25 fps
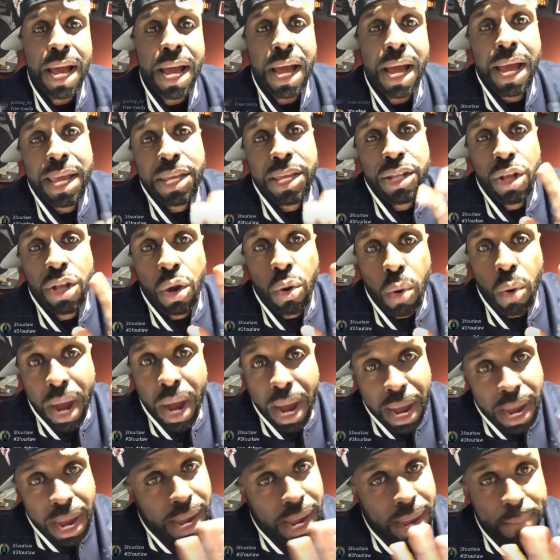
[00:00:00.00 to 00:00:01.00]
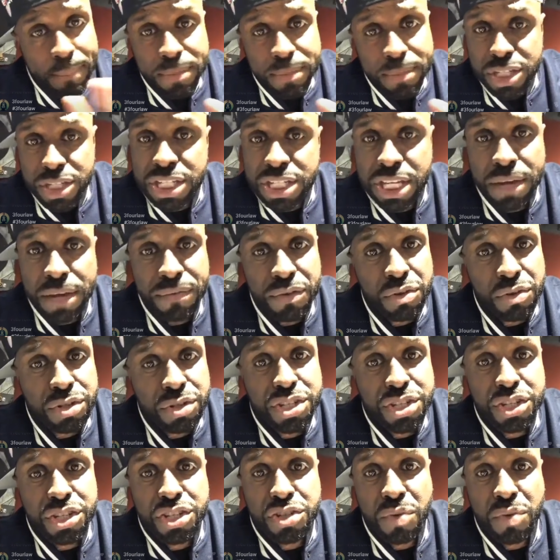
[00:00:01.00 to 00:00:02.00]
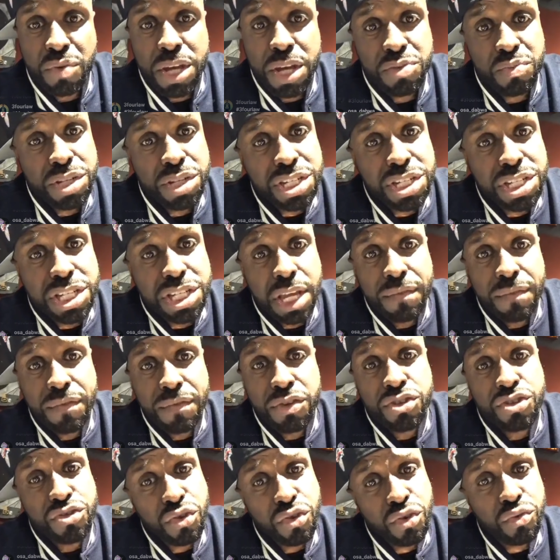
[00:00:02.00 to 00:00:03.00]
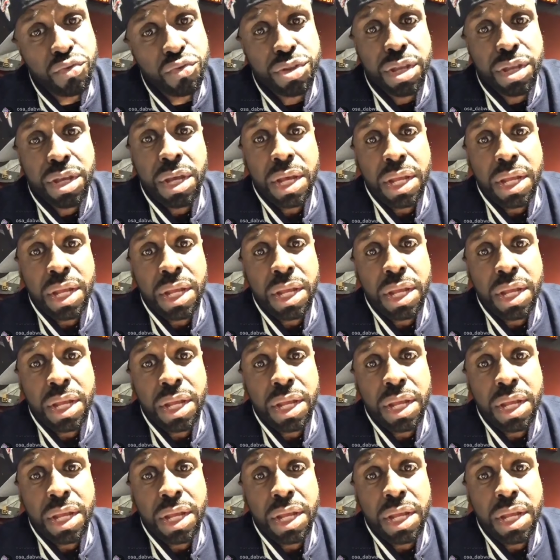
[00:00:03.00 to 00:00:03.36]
I'm just giving you a situation. We just giving truth.